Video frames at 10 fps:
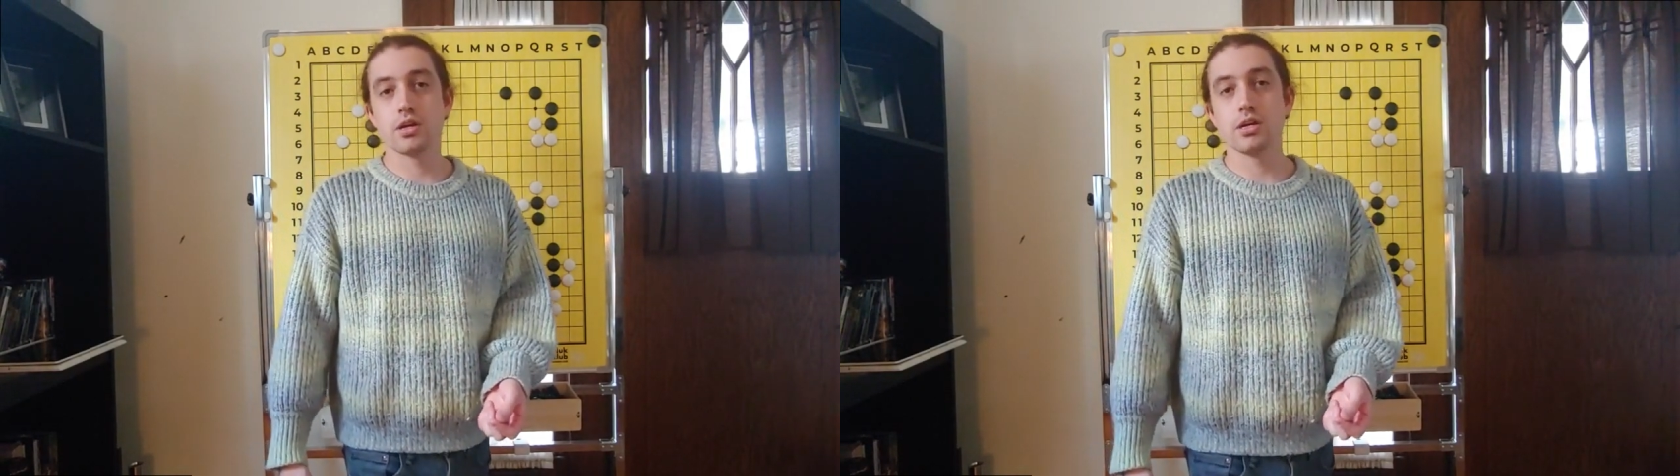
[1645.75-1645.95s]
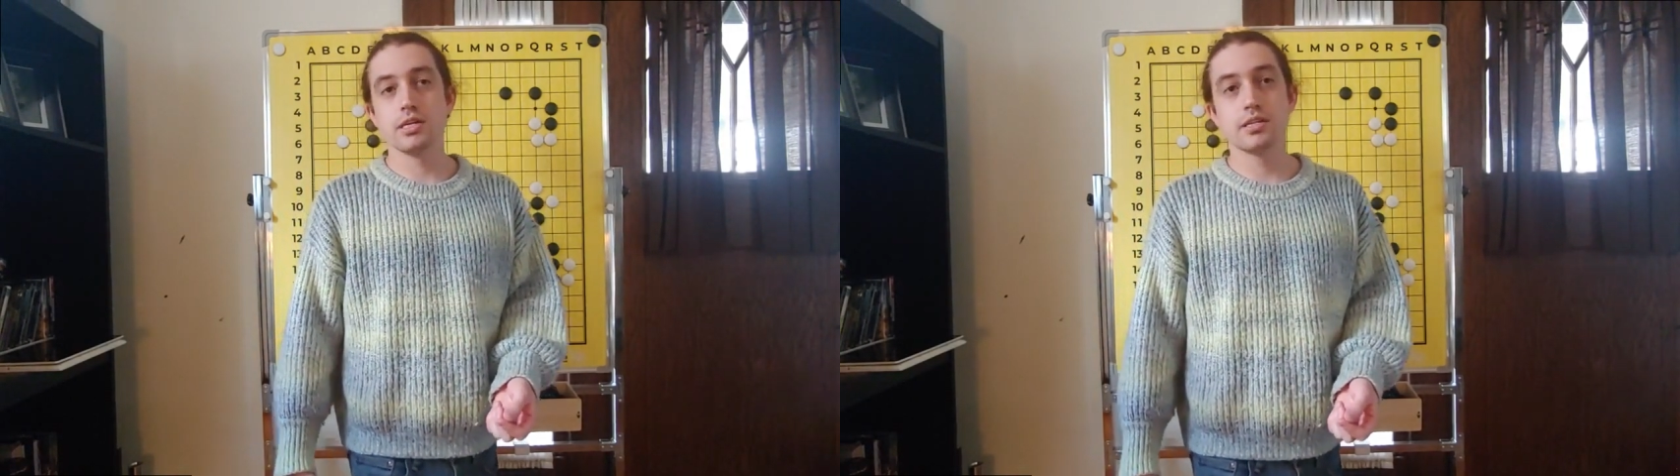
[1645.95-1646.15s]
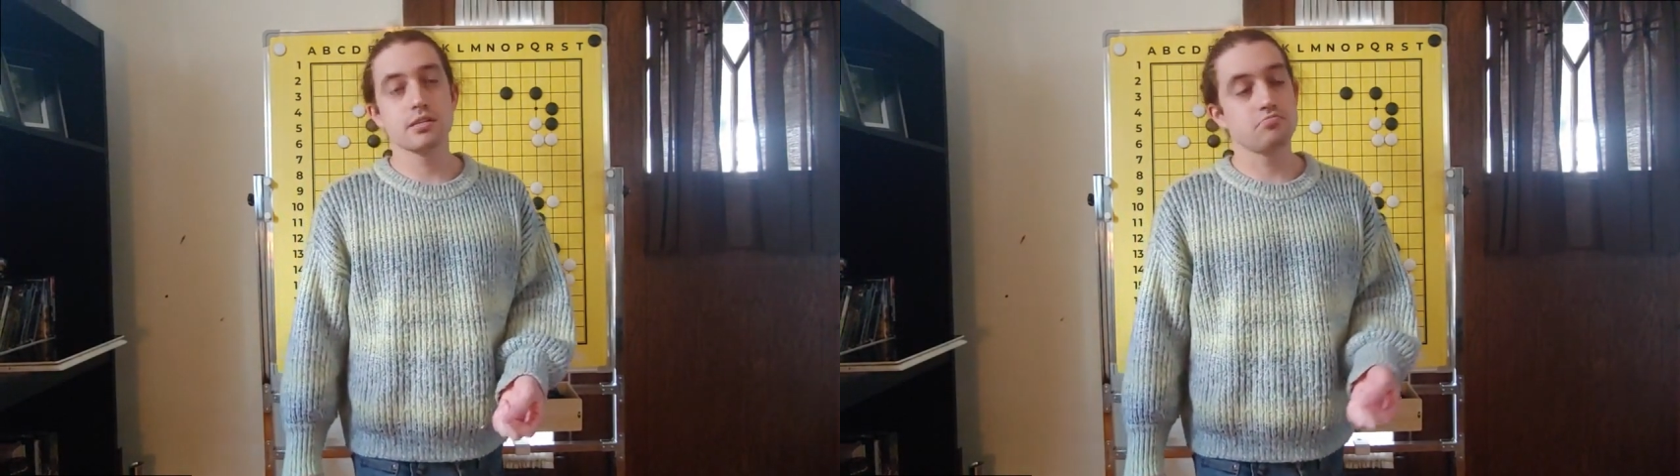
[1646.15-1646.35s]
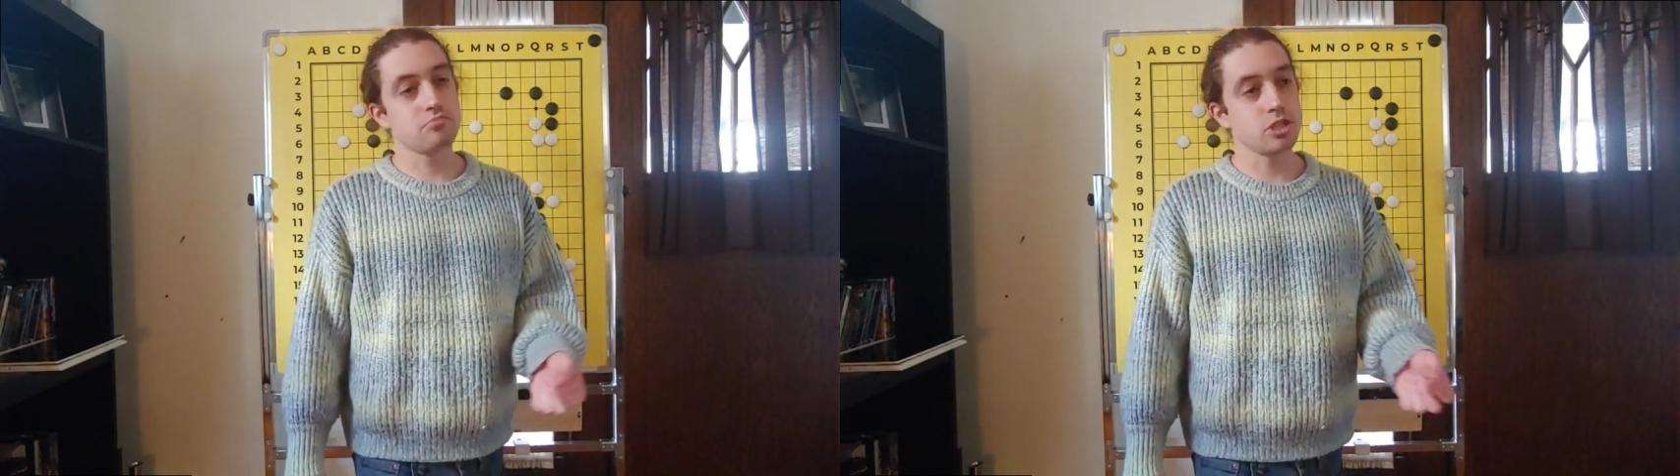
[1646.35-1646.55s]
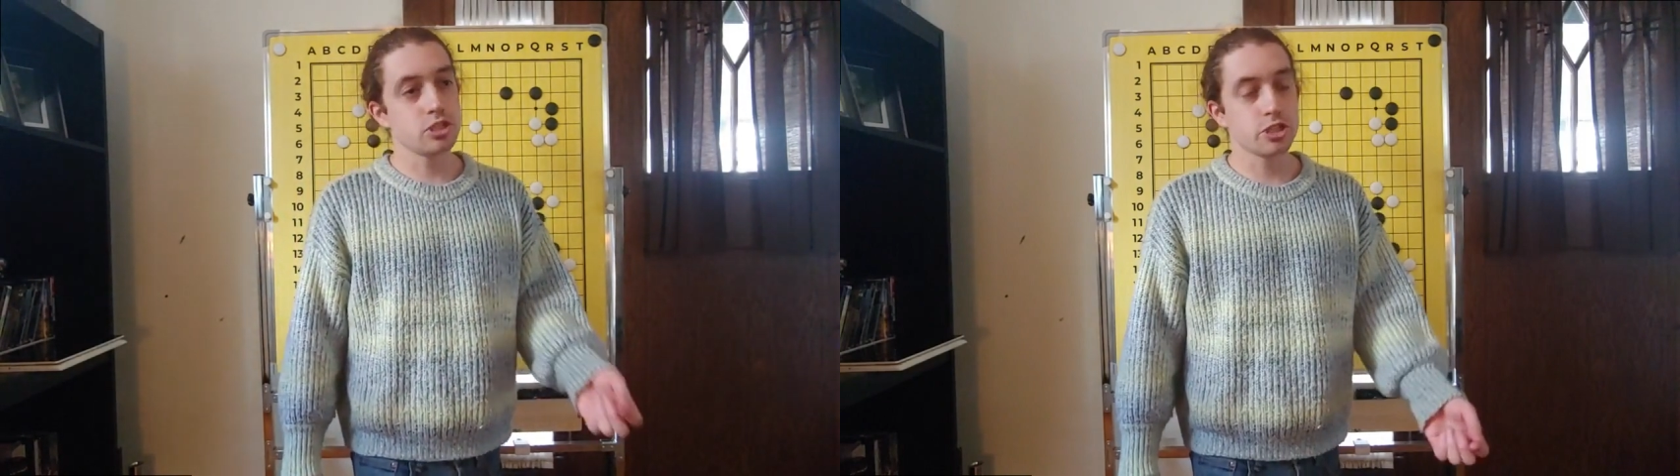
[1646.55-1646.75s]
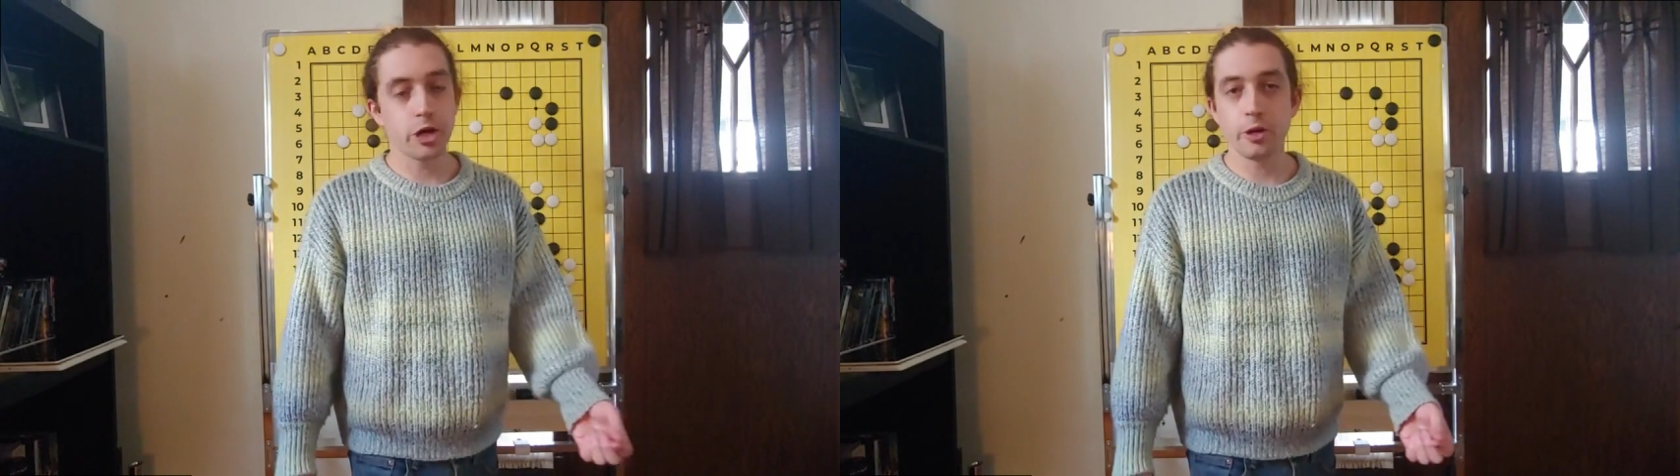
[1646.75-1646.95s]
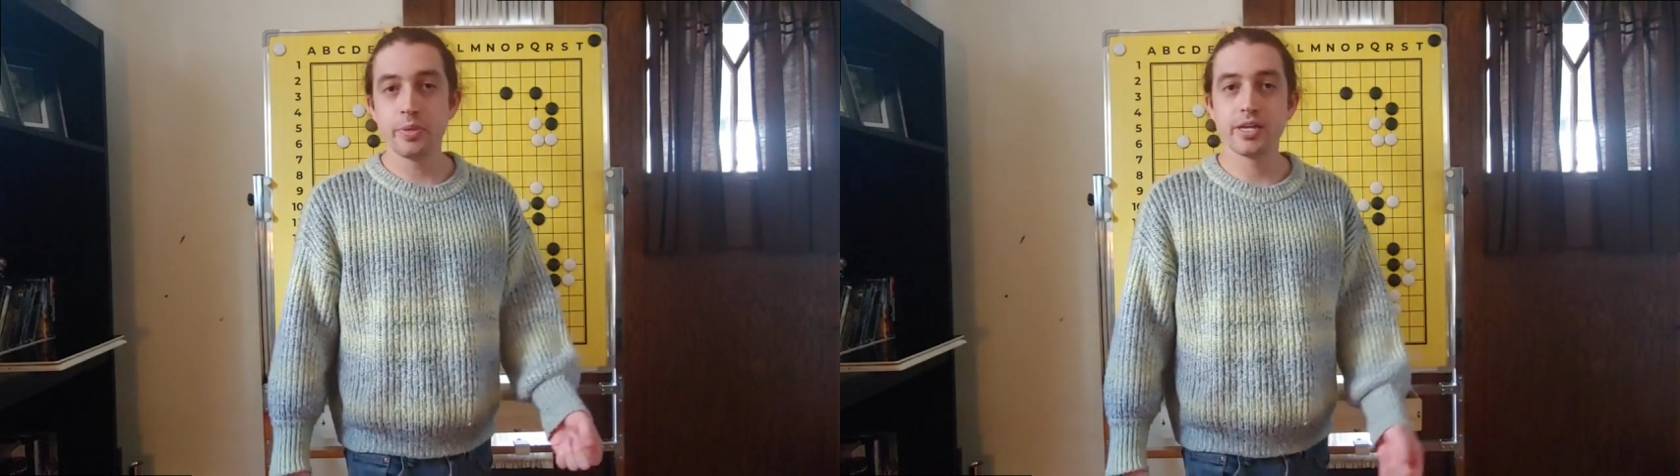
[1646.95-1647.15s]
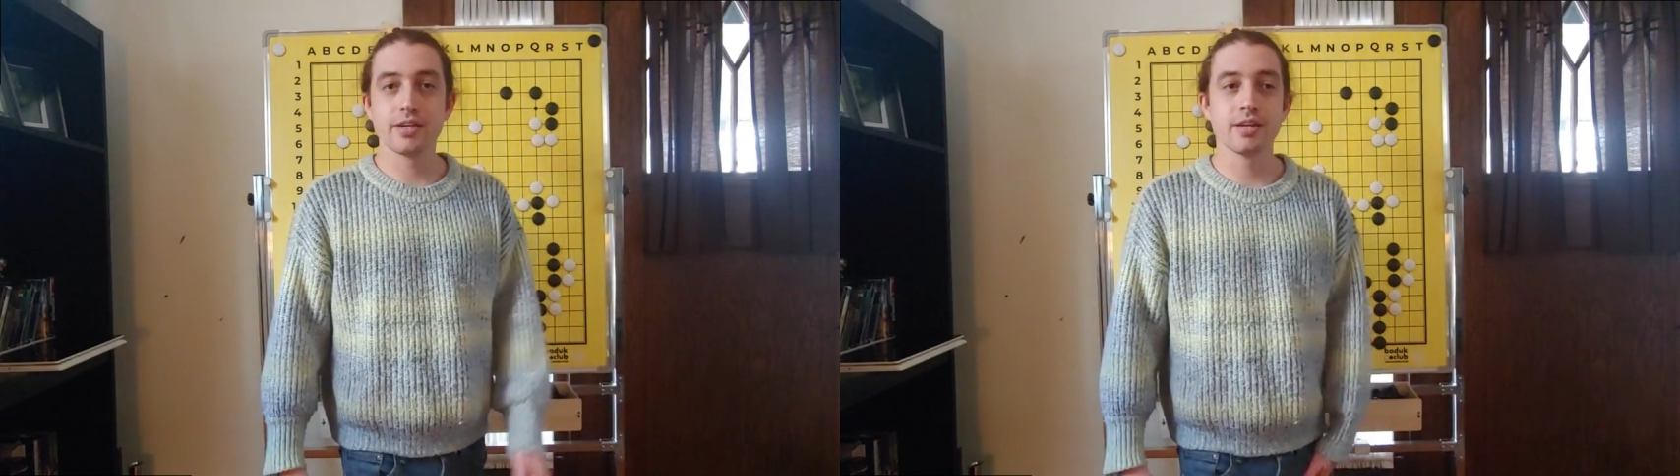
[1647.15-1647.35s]
could
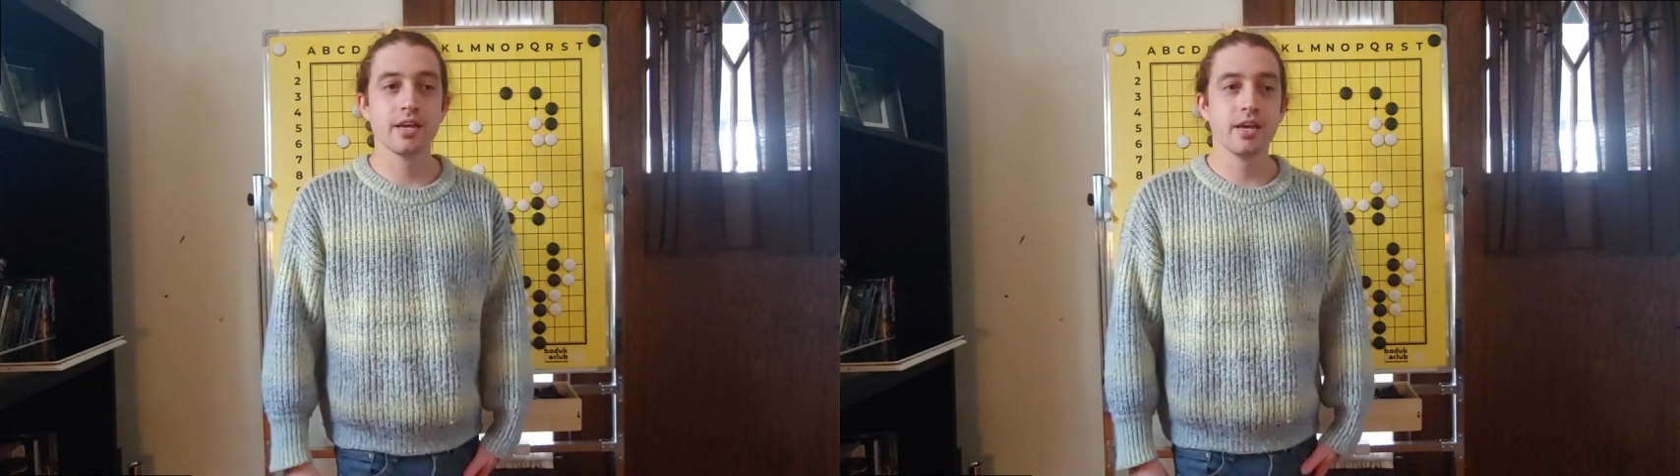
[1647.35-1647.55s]
determine